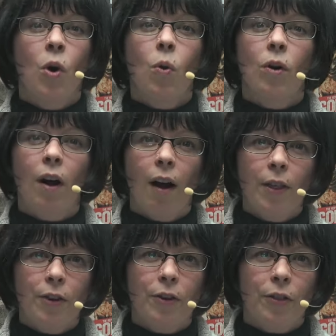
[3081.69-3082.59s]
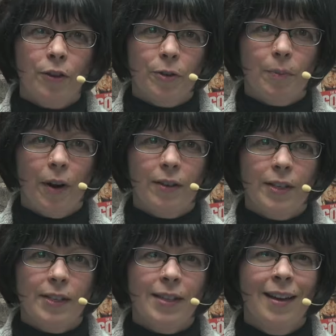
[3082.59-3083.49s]
or other third
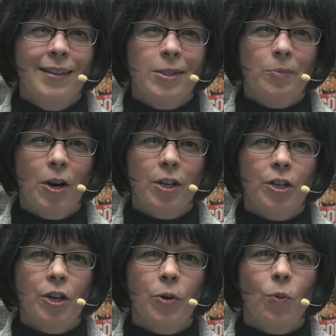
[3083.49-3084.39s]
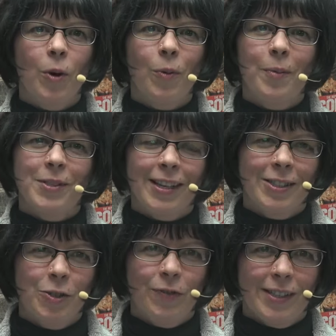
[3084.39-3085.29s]
parties to monitor what
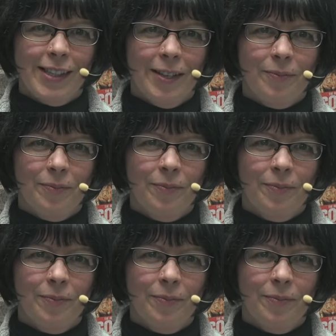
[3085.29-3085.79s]
websites you visit.